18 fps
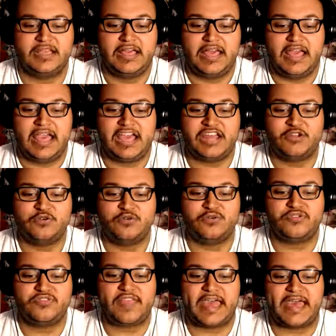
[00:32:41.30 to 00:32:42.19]
And
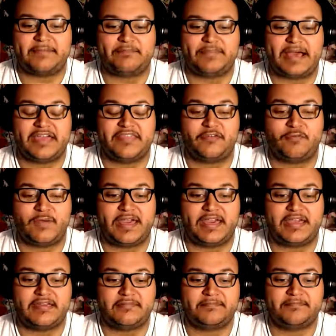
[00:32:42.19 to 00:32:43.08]
who's that, by the
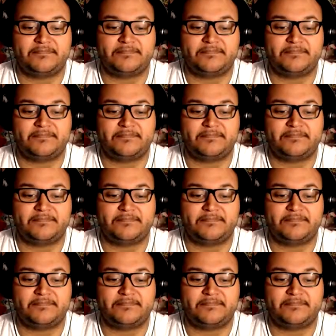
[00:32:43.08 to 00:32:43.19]
way?